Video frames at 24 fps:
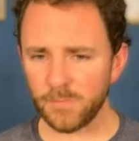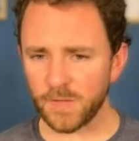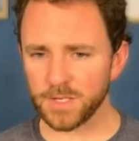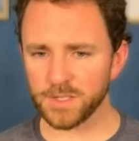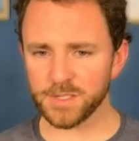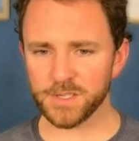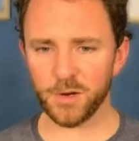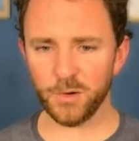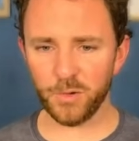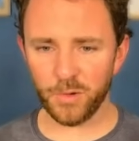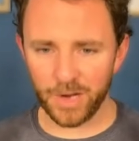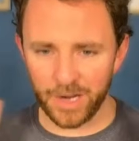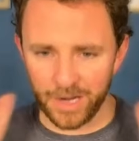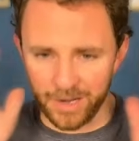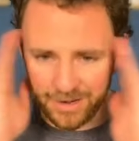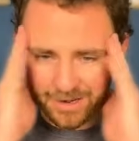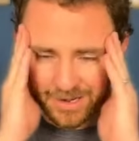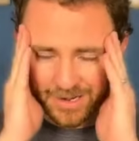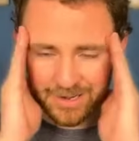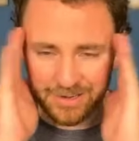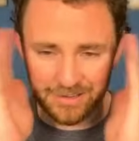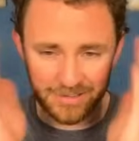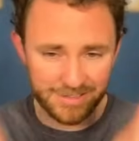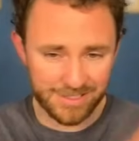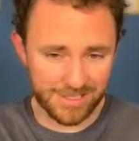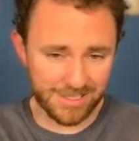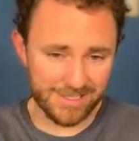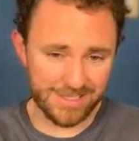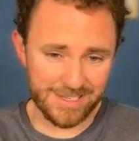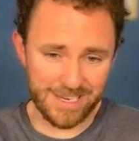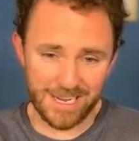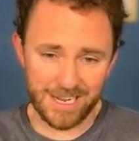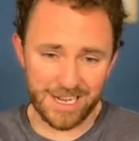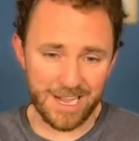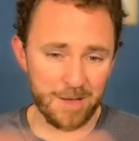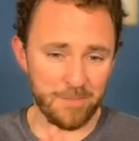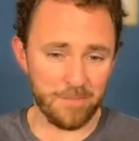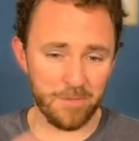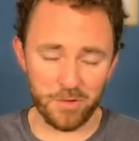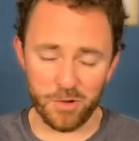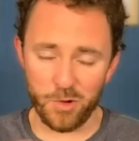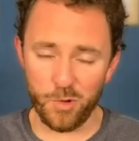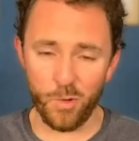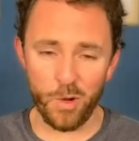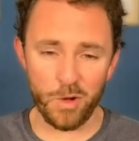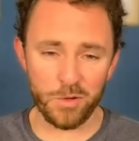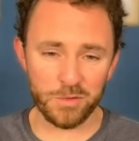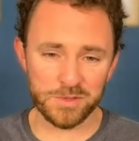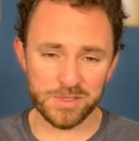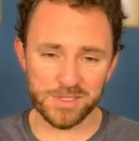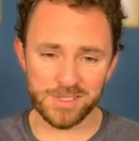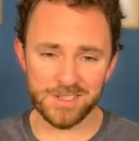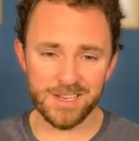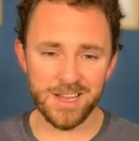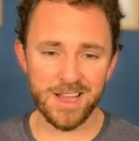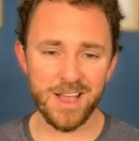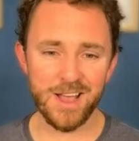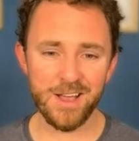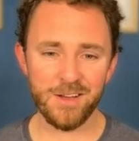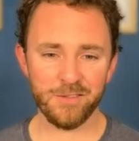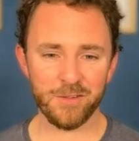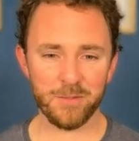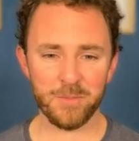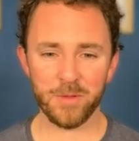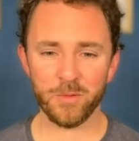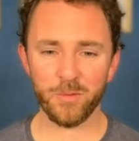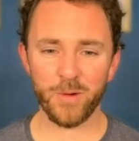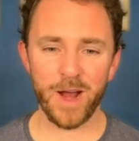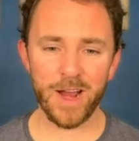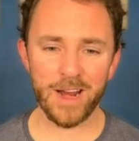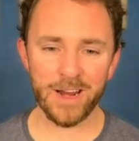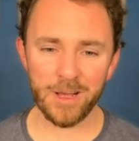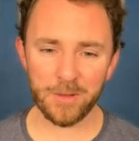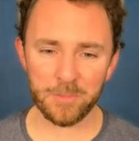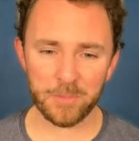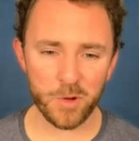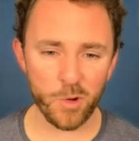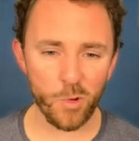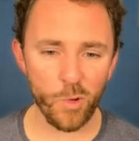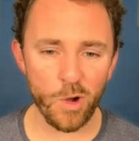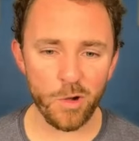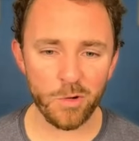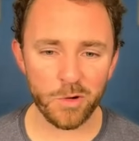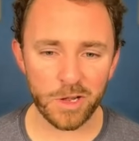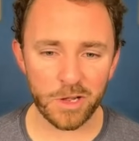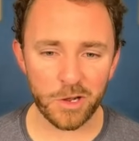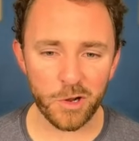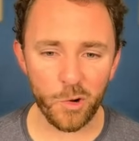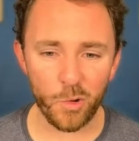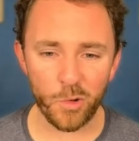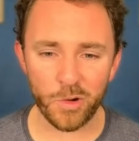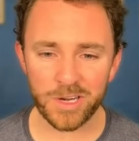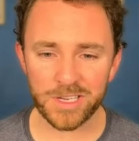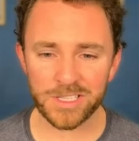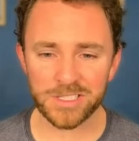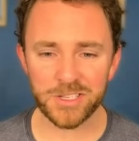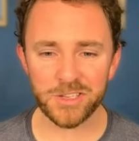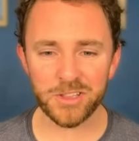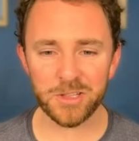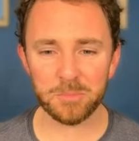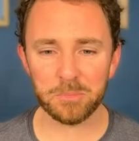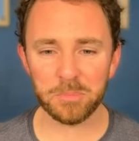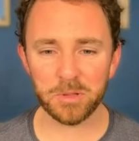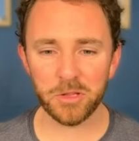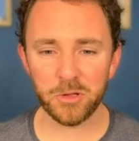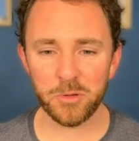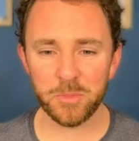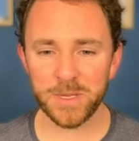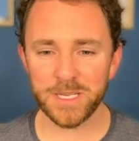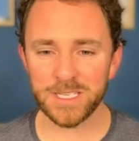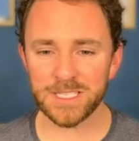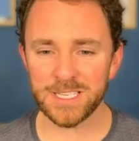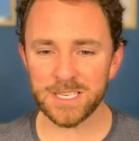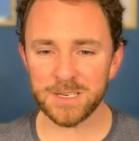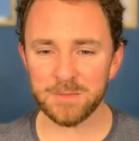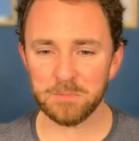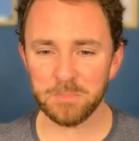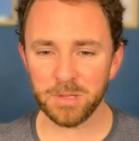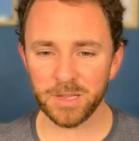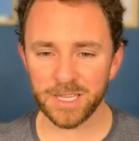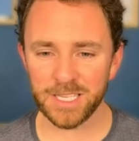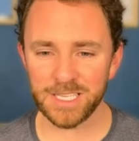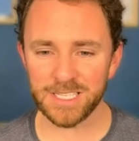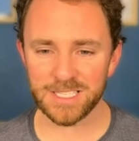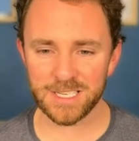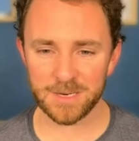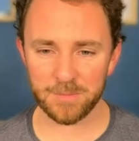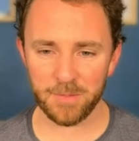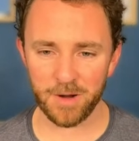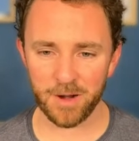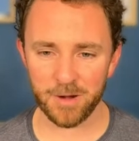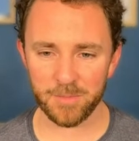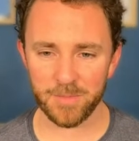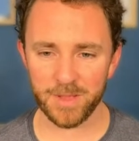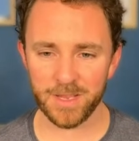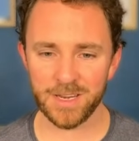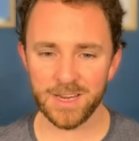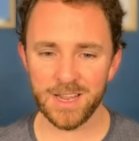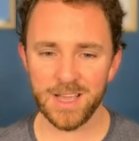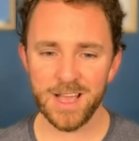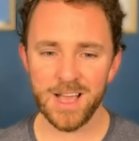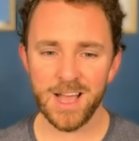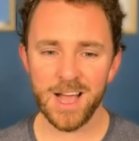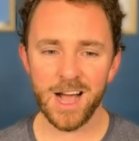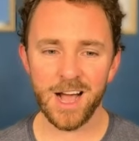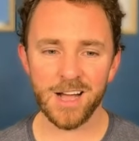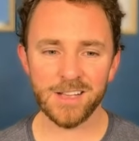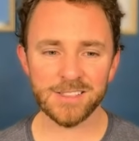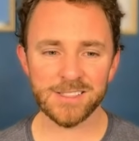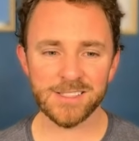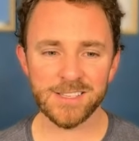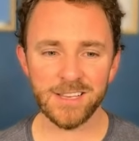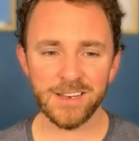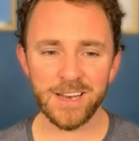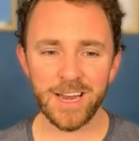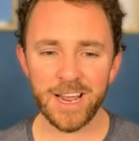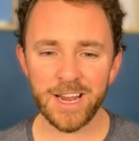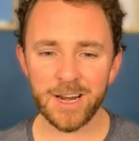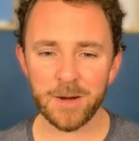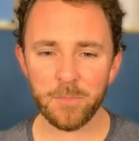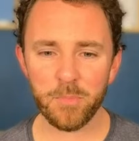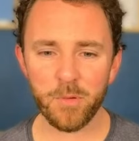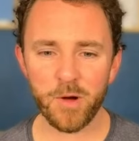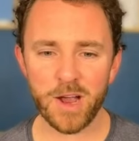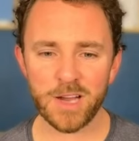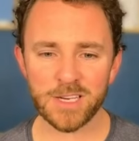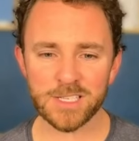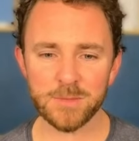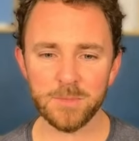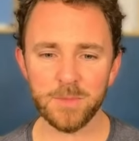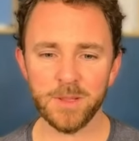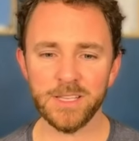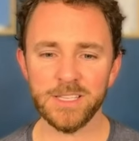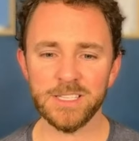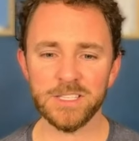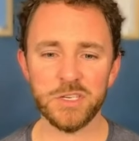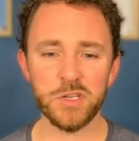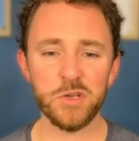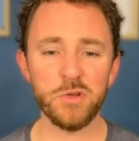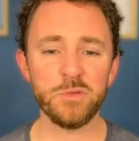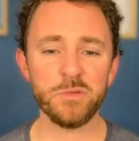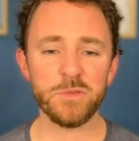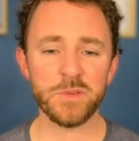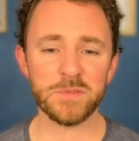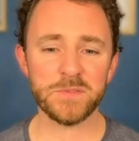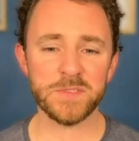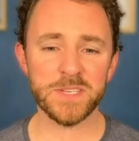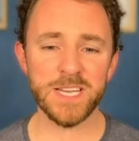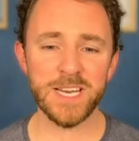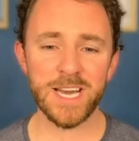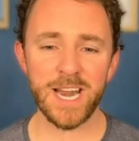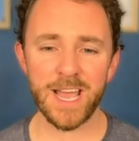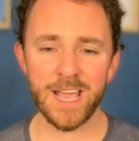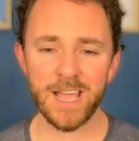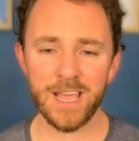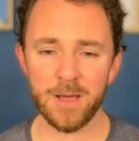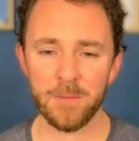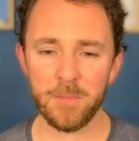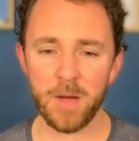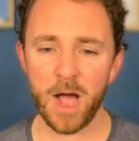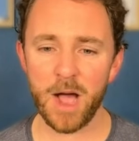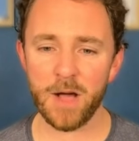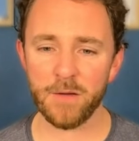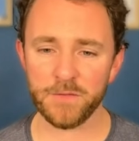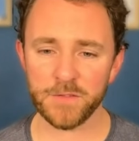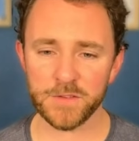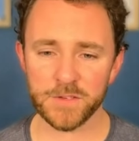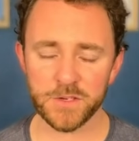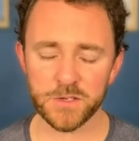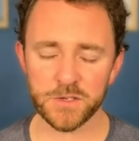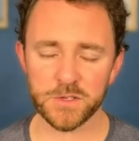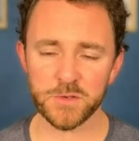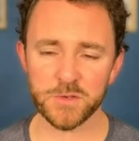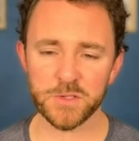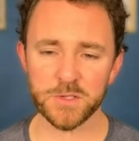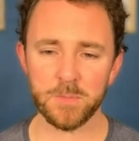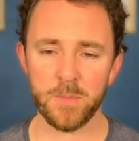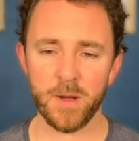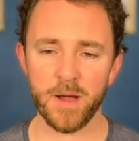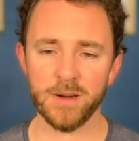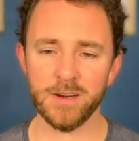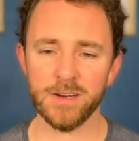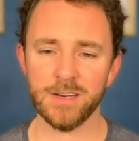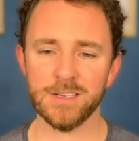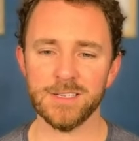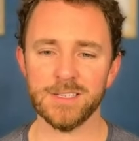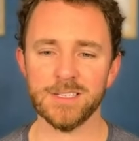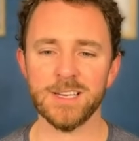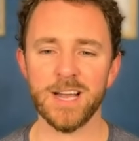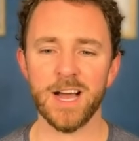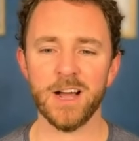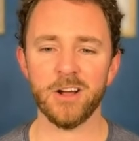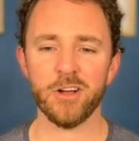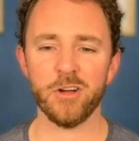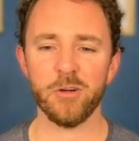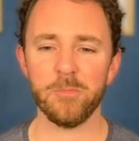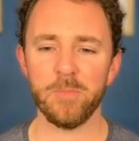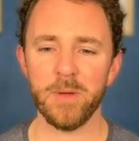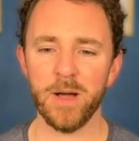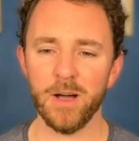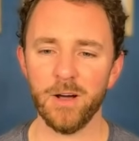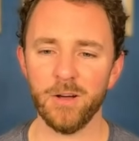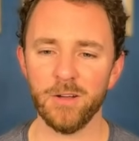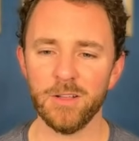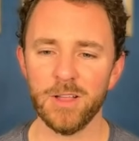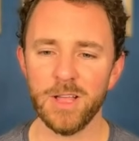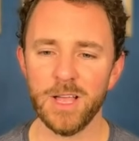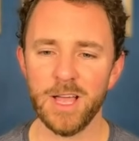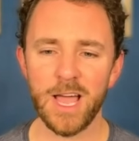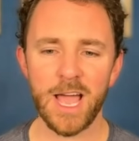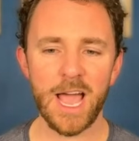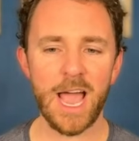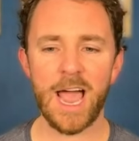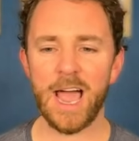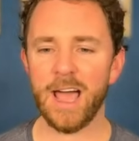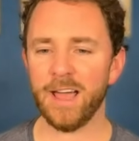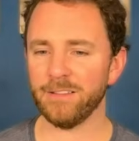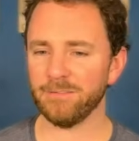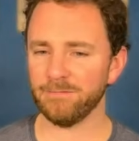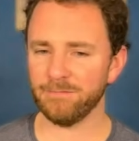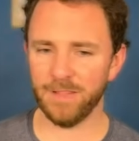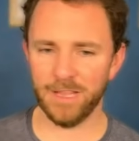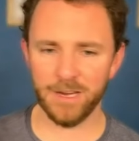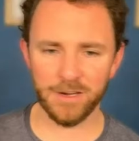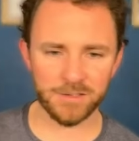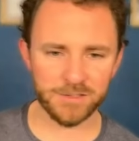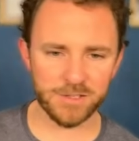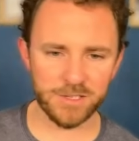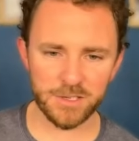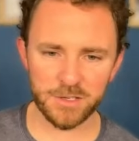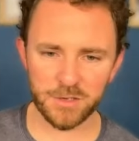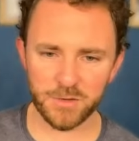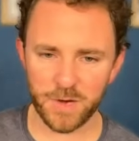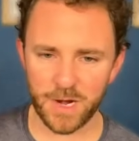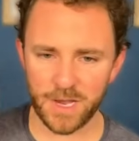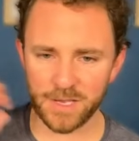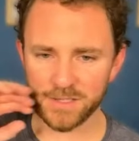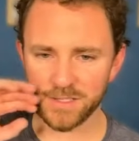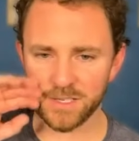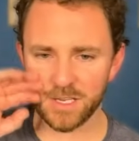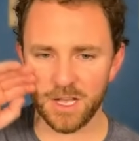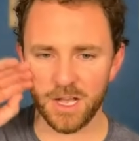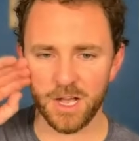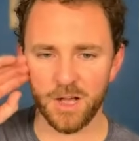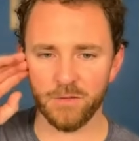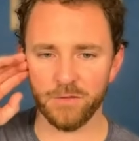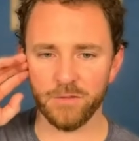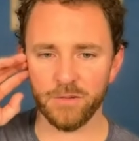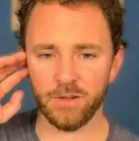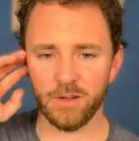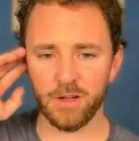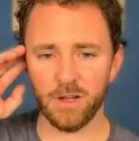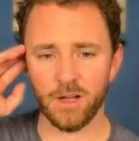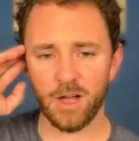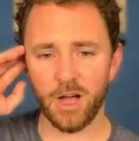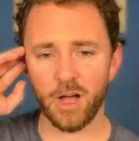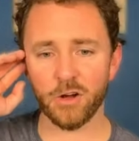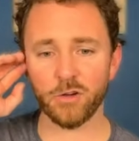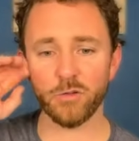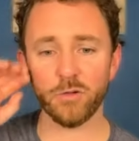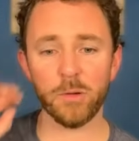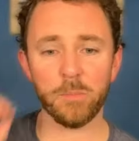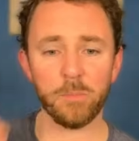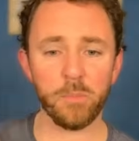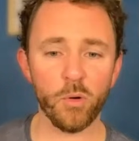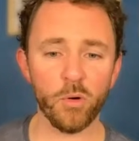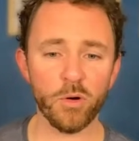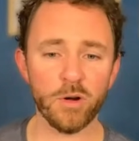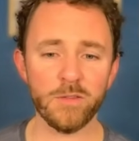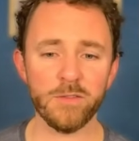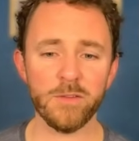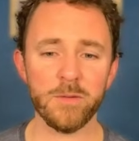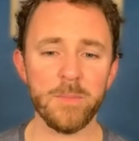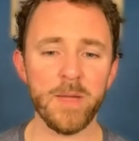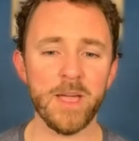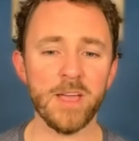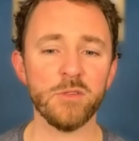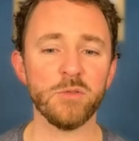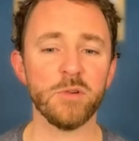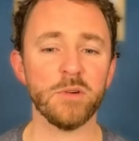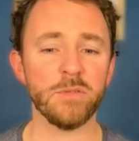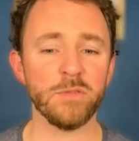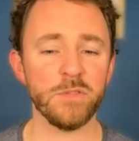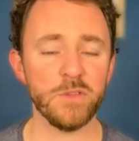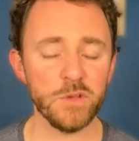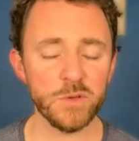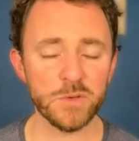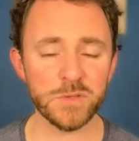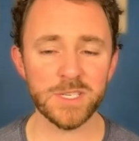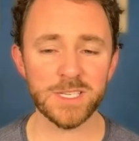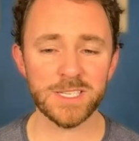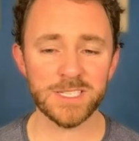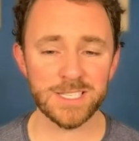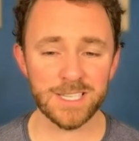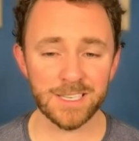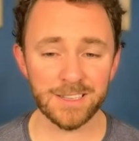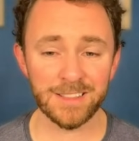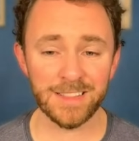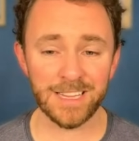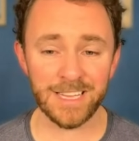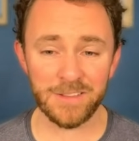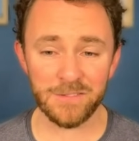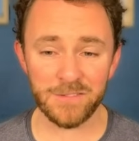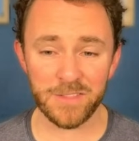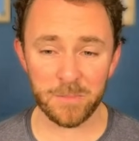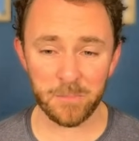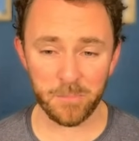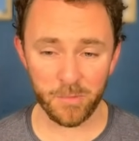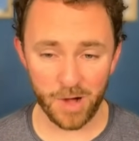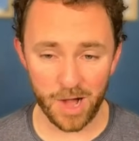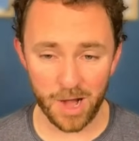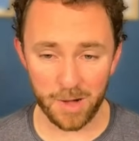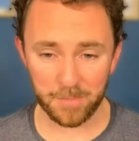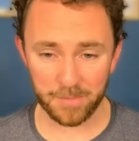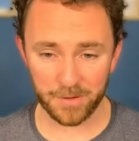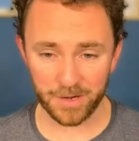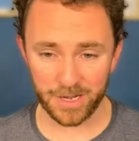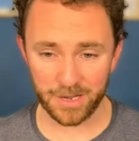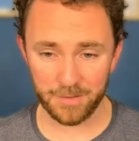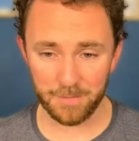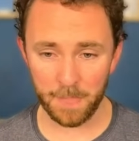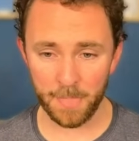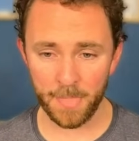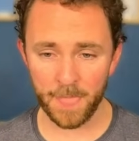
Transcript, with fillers: So here, here's just a couple quotes from the write-up. Quote, according to the Bloomington Police Department, on Sunday at approximately 2:15 a.m., officers responded to Taco Bell at here's the address of on a report of a man refusing to leave the property.